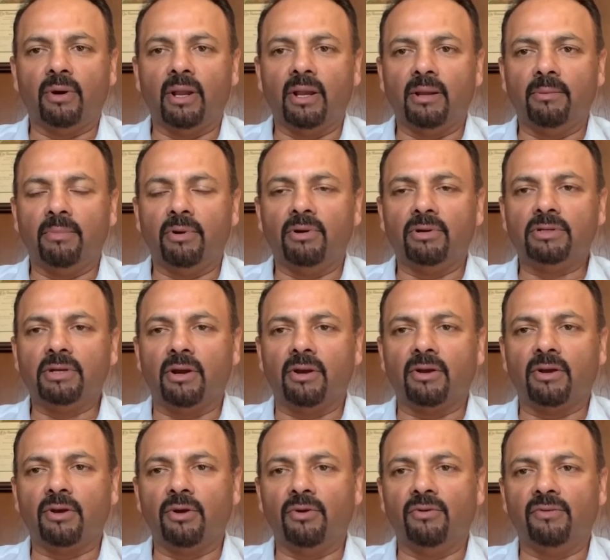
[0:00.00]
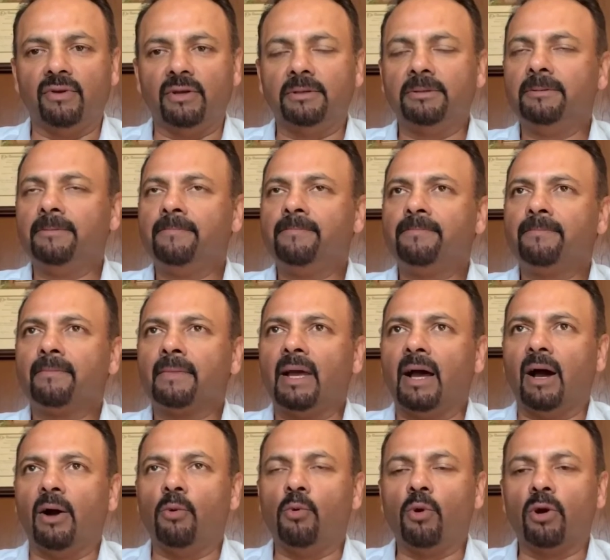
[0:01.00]
and emerge out of COVID,
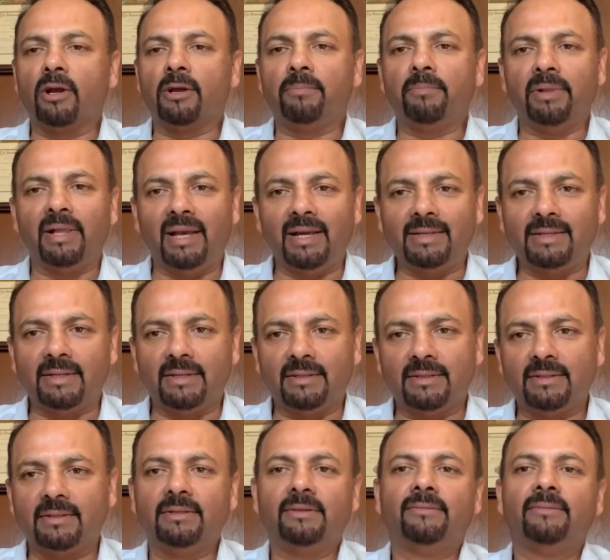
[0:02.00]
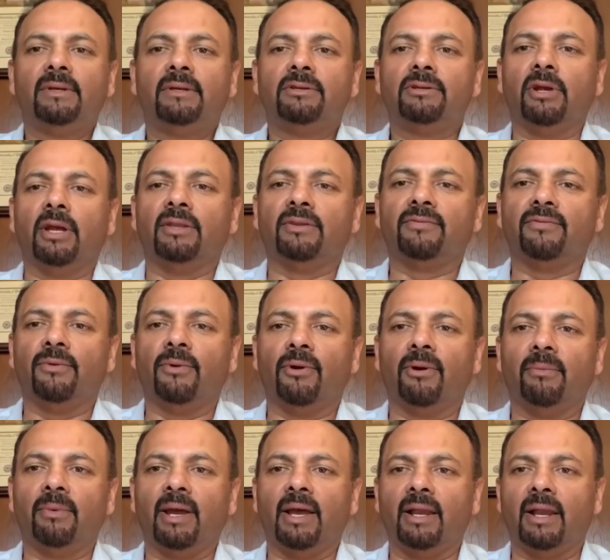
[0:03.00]
how workplaces
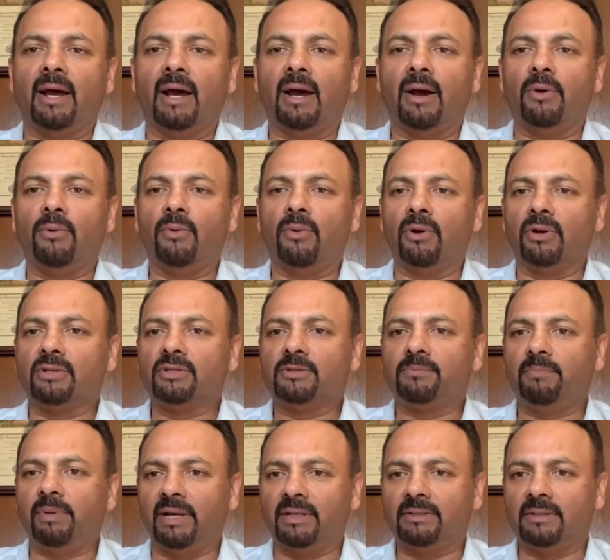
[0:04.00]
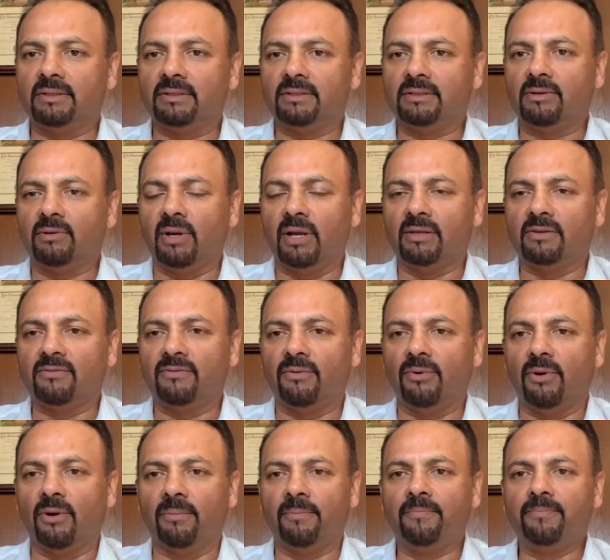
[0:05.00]
transform and how workspaces
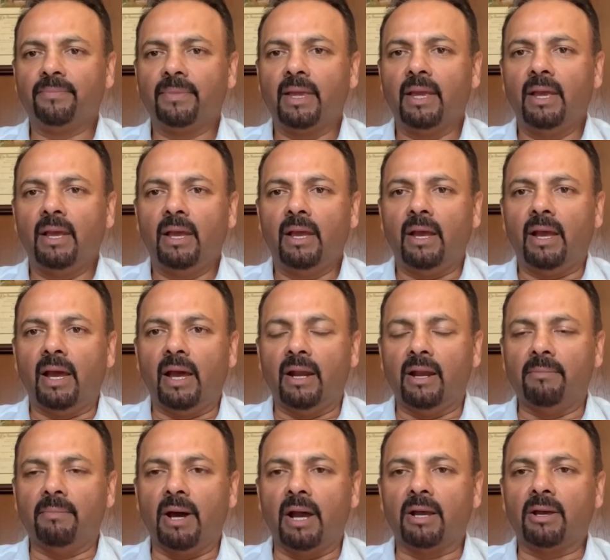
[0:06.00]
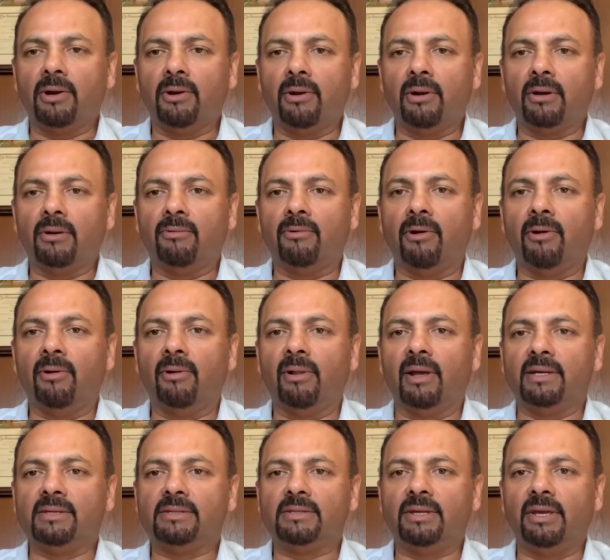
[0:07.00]
transform. And in my current role
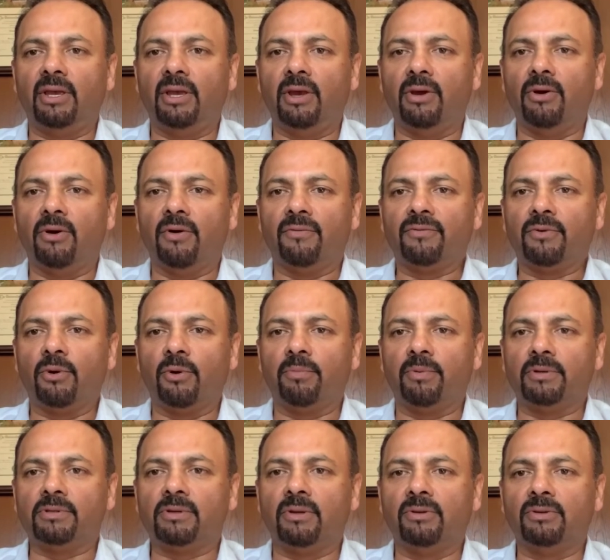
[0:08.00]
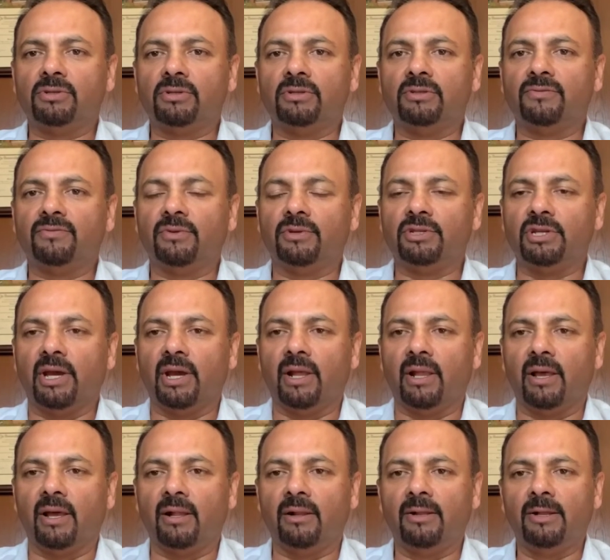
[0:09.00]
as CEO of Corporate Solutions for
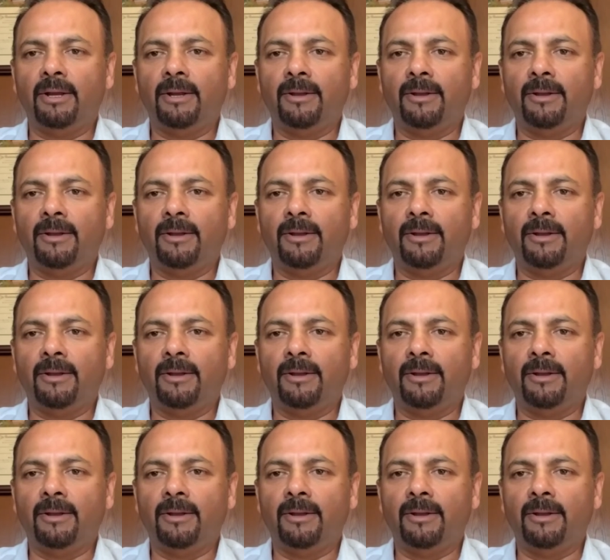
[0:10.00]
JLL,